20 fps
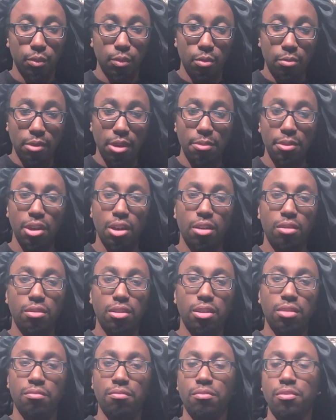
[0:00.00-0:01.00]
well, maybe y'all
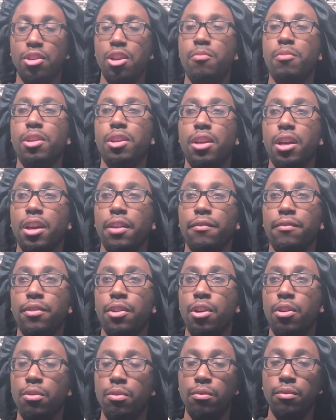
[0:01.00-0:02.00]
may not have
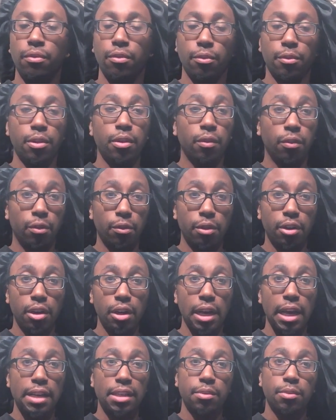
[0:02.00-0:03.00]
known for
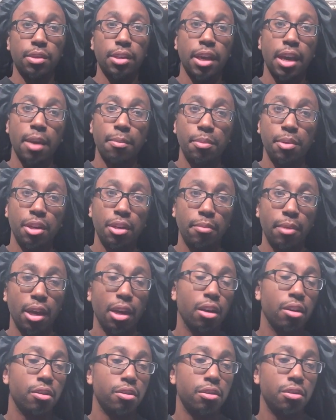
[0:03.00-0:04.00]
real as it was happening
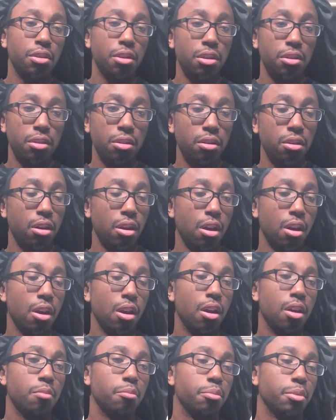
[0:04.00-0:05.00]
back in her season,
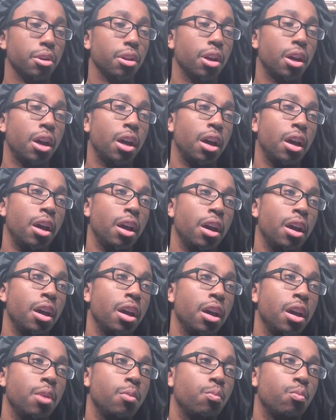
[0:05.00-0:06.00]
but
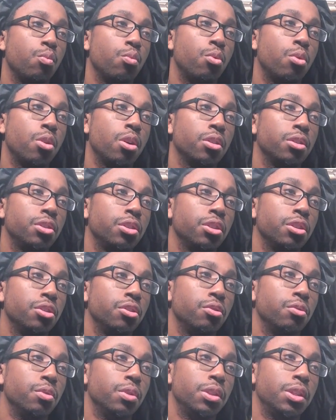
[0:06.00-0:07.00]
I
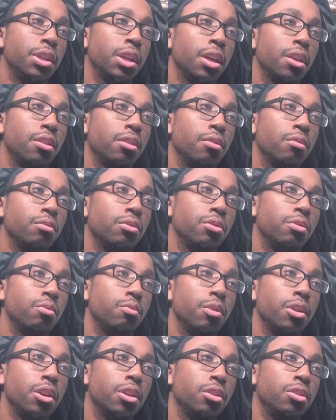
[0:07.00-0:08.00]
wanted to set those
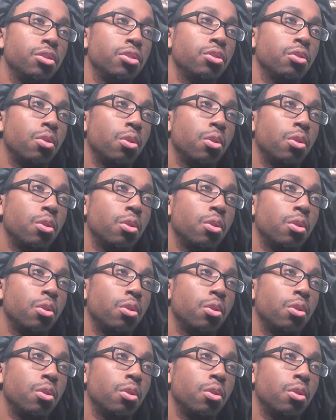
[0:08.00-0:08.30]
twins